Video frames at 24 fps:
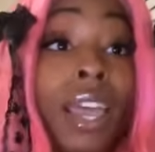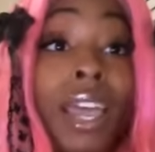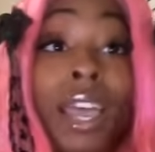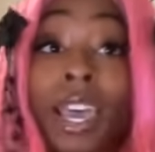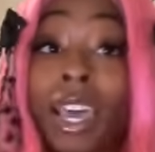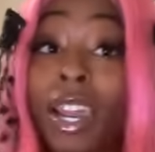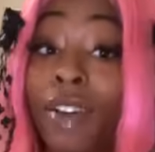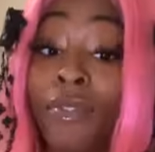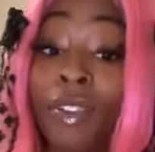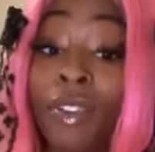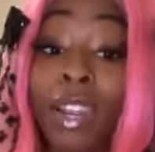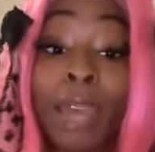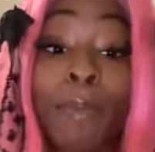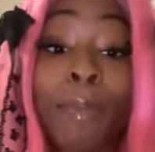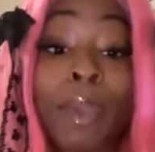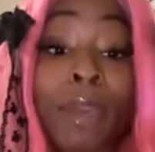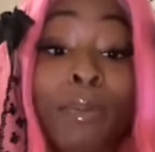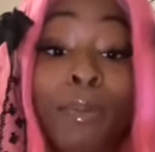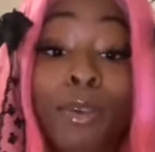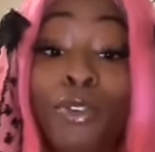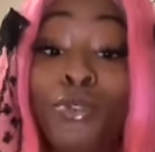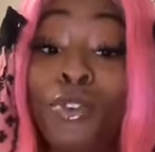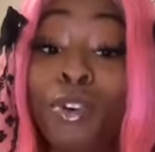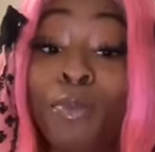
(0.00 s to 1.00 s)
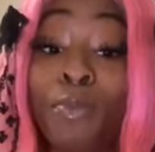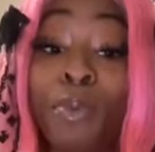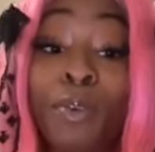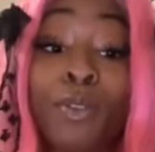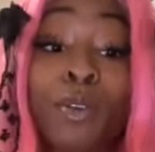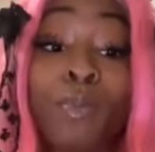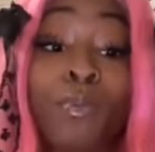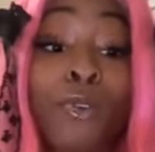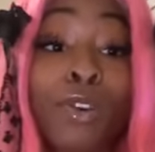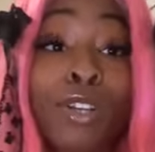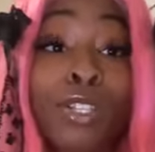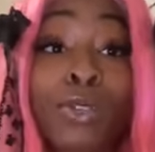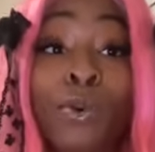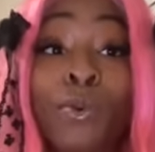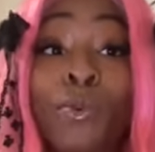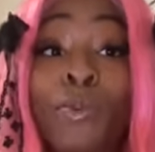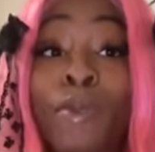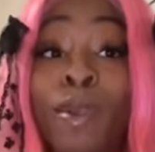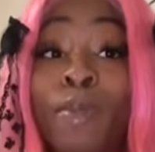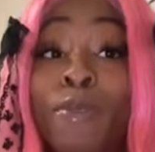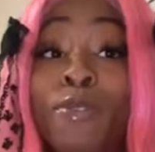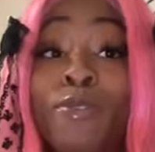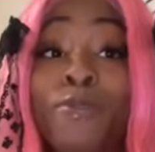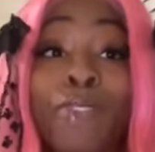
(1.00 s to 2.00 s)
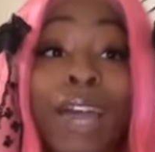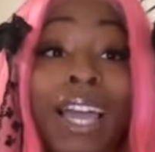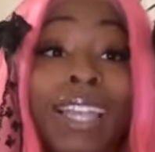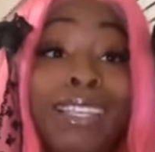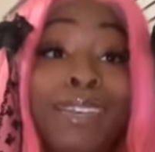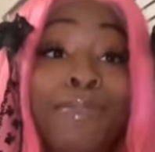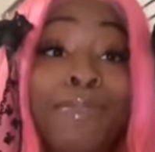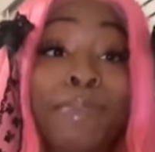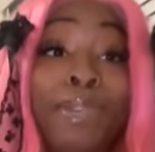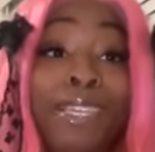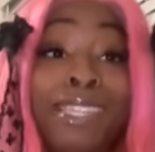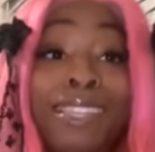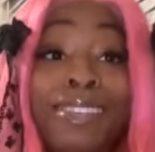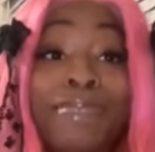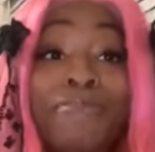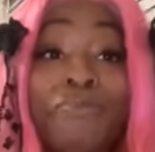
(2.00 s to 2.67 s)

And I feel like, baby, you could be the more so. Maybe you like to be,